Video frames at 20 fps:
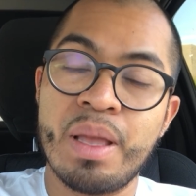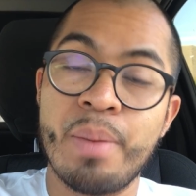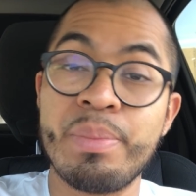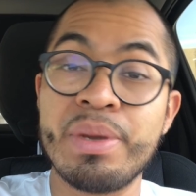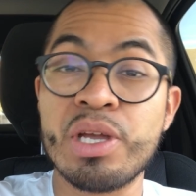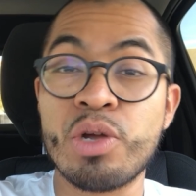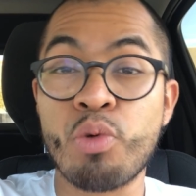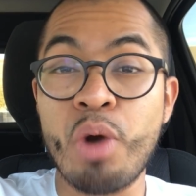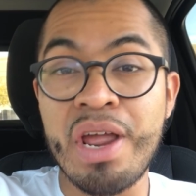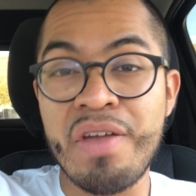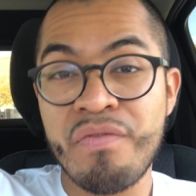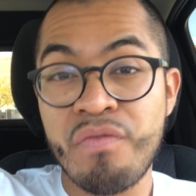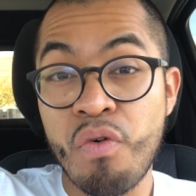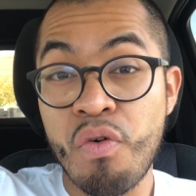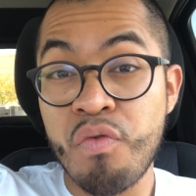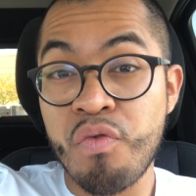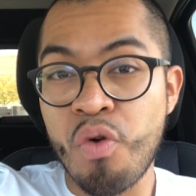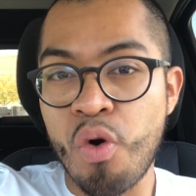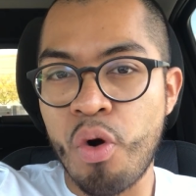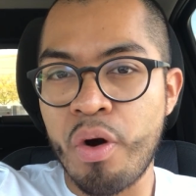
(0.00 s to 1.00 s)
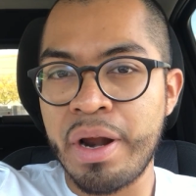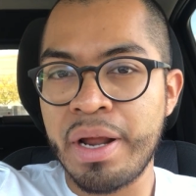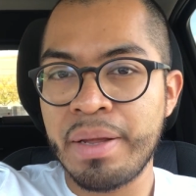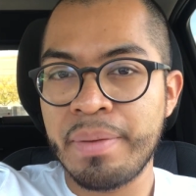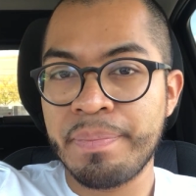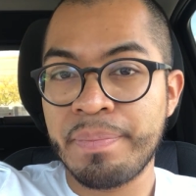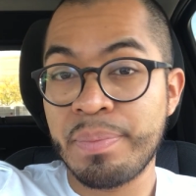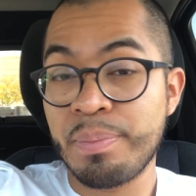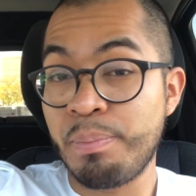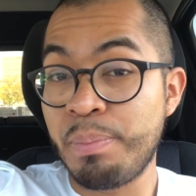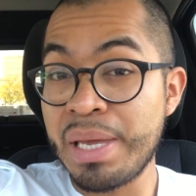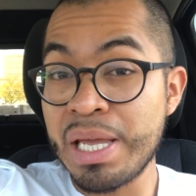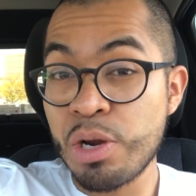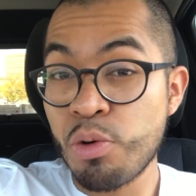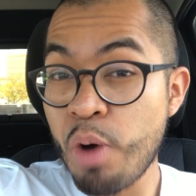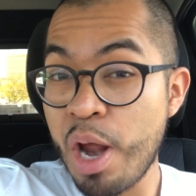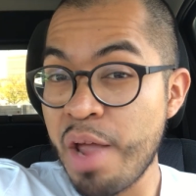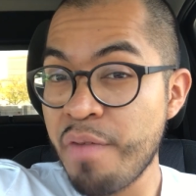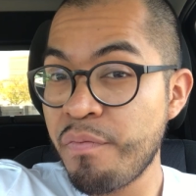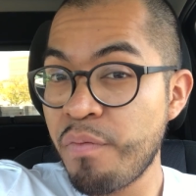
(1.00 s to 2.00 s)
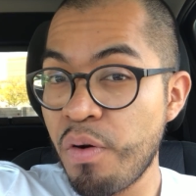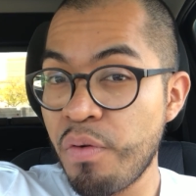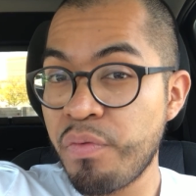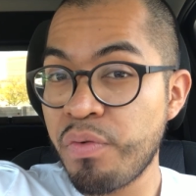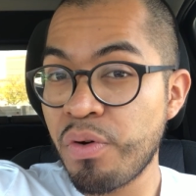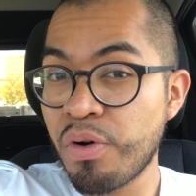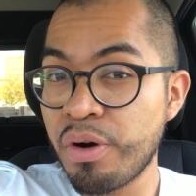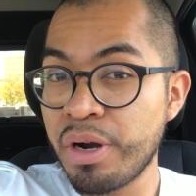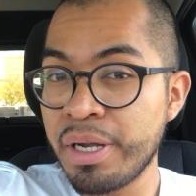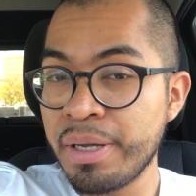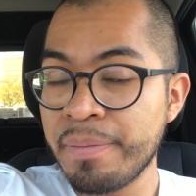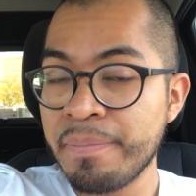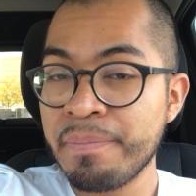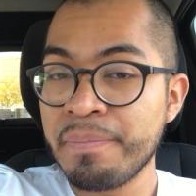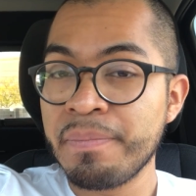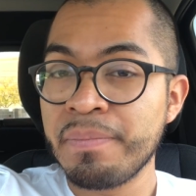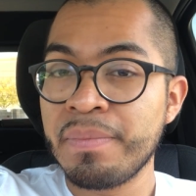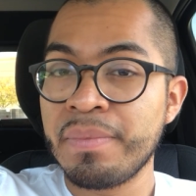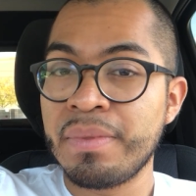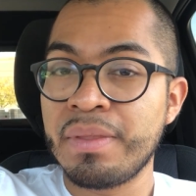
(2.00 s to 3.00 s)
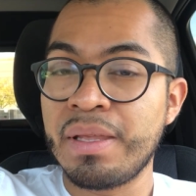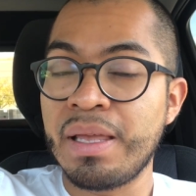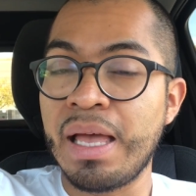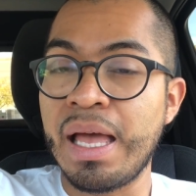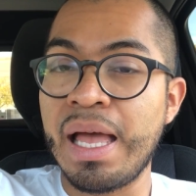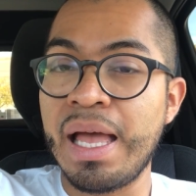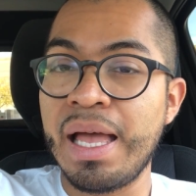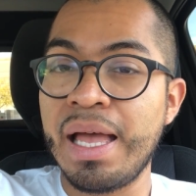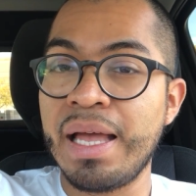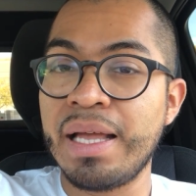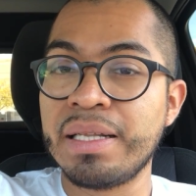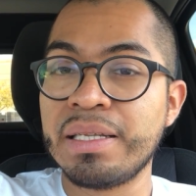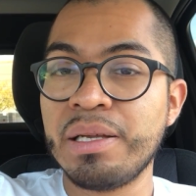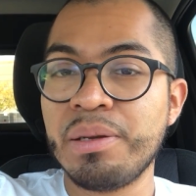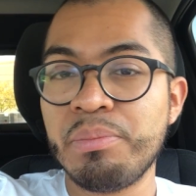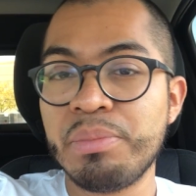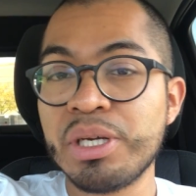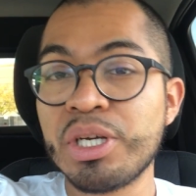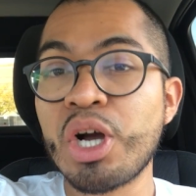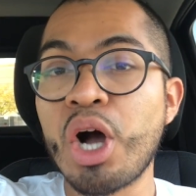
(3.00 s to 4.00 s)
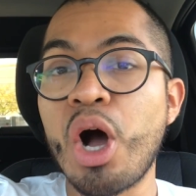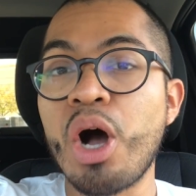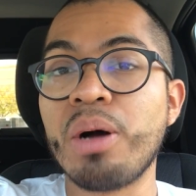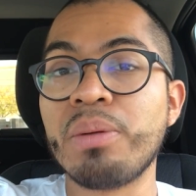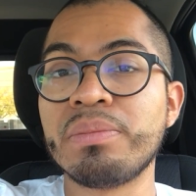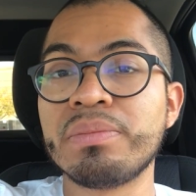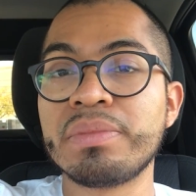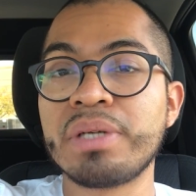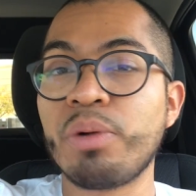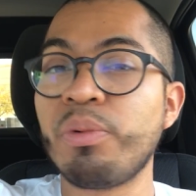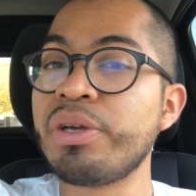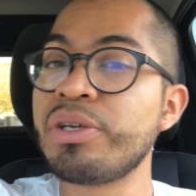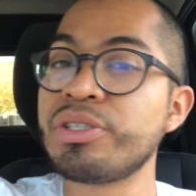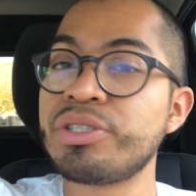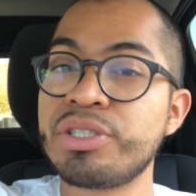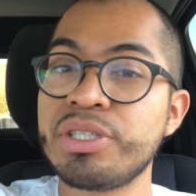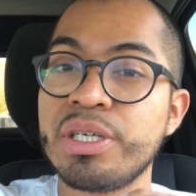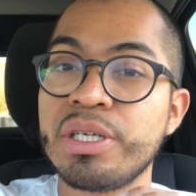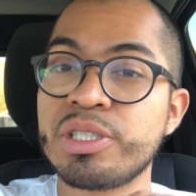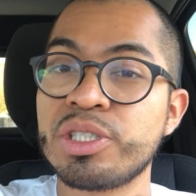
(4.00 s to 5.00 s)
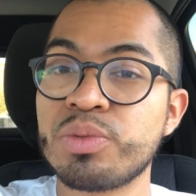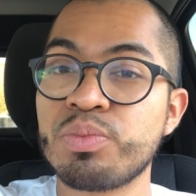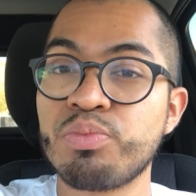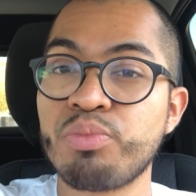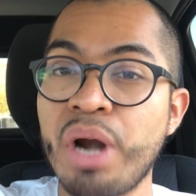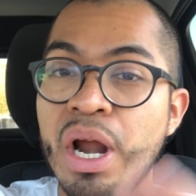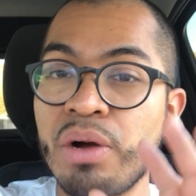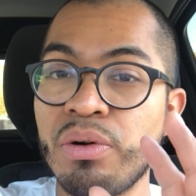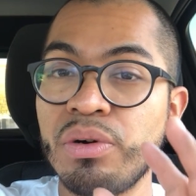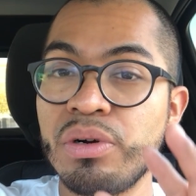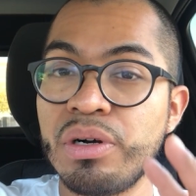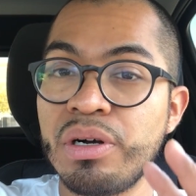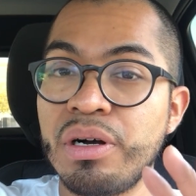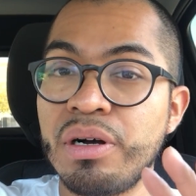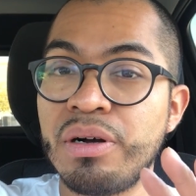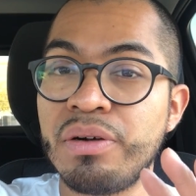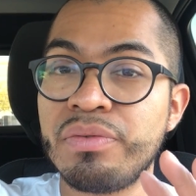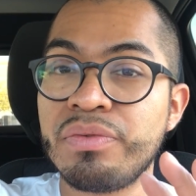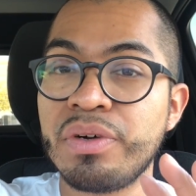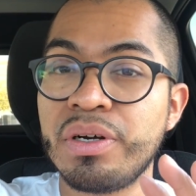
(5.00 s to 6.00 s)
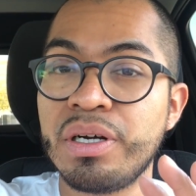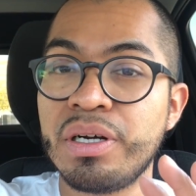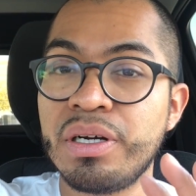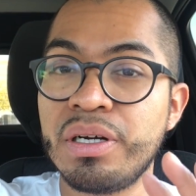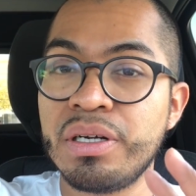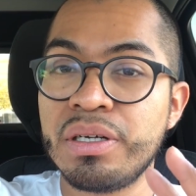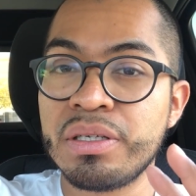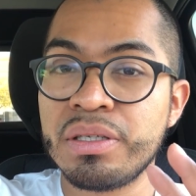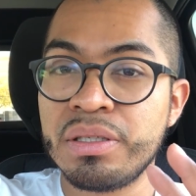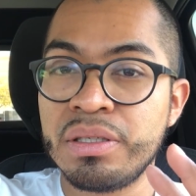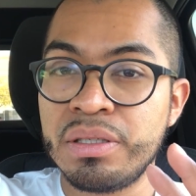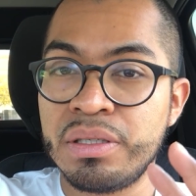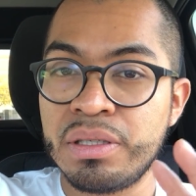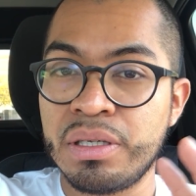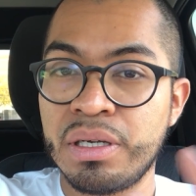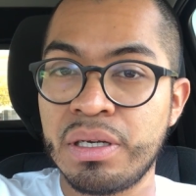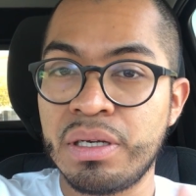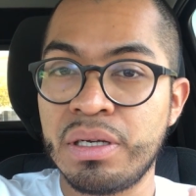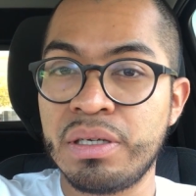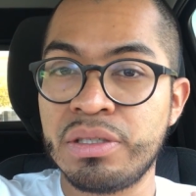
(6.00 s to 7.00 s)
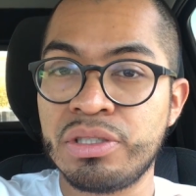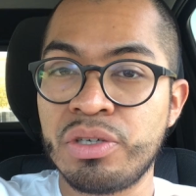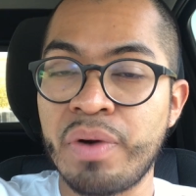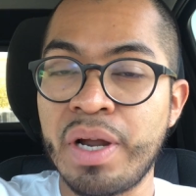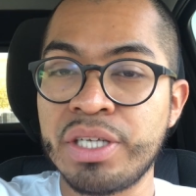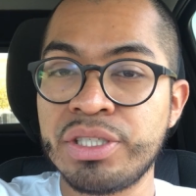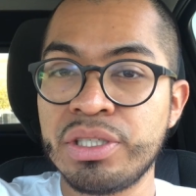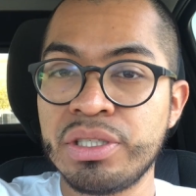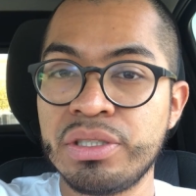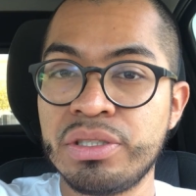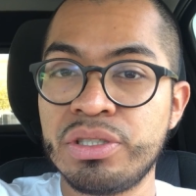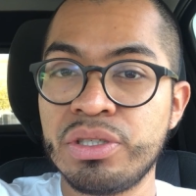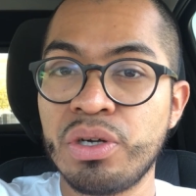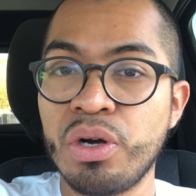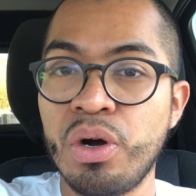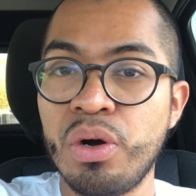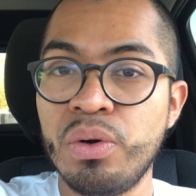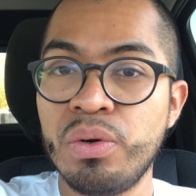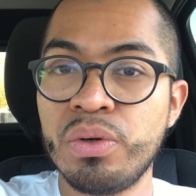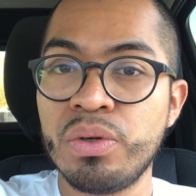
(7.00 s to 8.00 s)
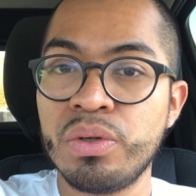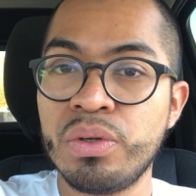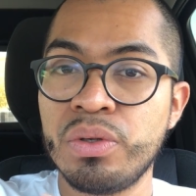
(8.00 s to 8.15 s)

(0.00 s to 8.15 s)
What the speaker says: be grateful for it, be grateful for it, and be calm. And when you see a sprout of a direction to go,